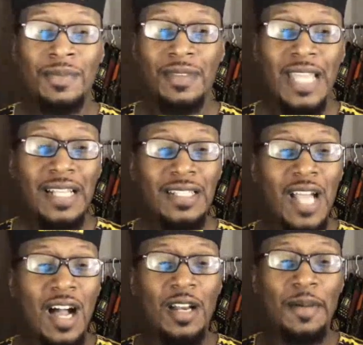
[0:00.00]
they're
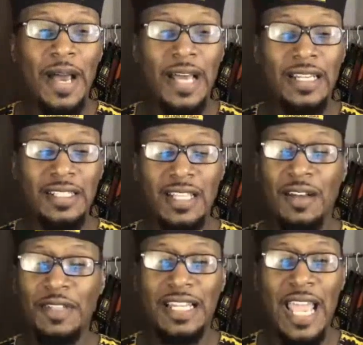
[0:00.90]
talking about this stuff
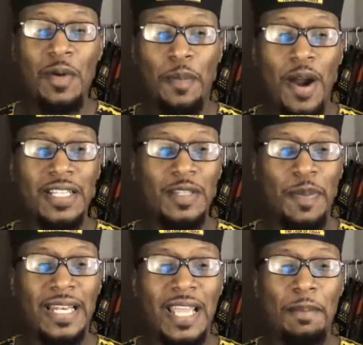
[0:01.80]
that they were
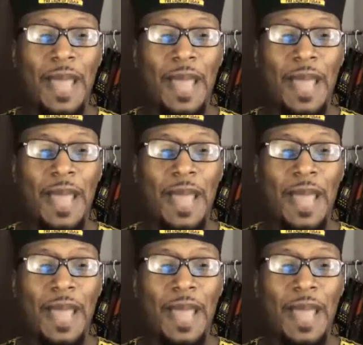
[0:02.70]
participating in